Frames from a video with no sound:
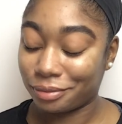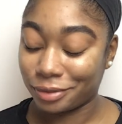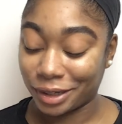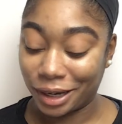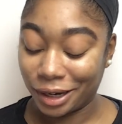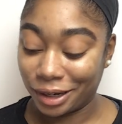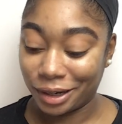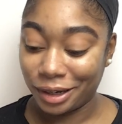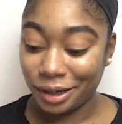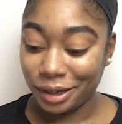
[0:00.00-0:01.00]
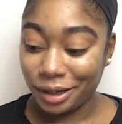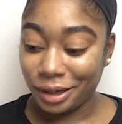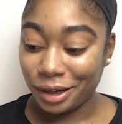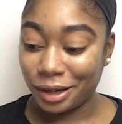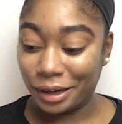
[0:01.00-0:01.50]
Okay.
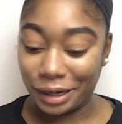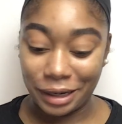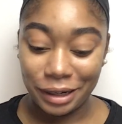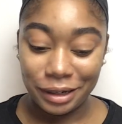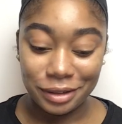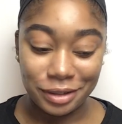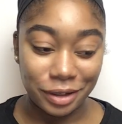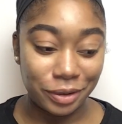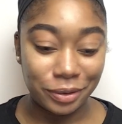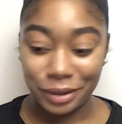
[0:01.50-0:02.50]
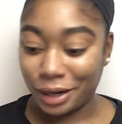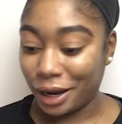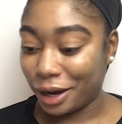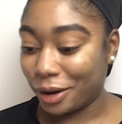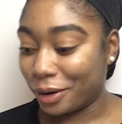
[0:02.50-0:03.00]
Okay, so
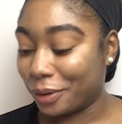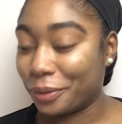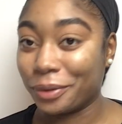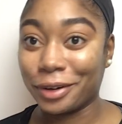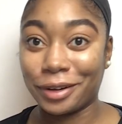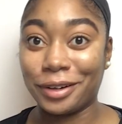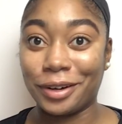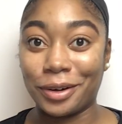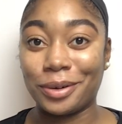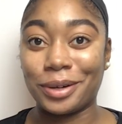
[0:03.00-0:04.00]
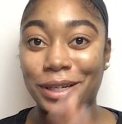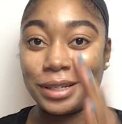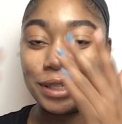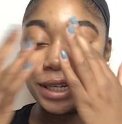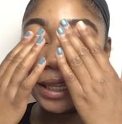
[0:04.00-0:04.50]
now we're gonna go
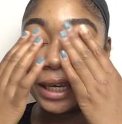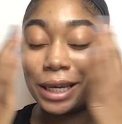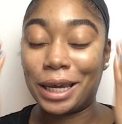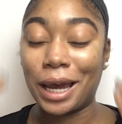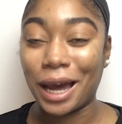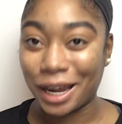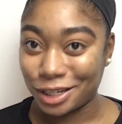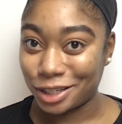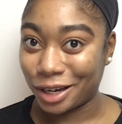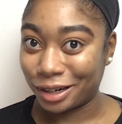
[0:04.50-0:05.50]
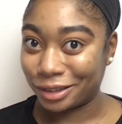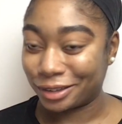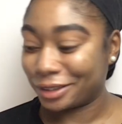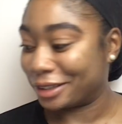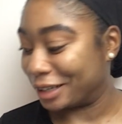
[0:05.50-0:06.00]
into the eyeshadow,
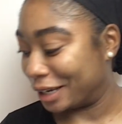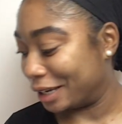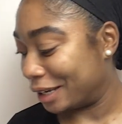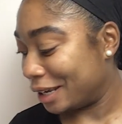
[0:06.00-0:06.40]
okay?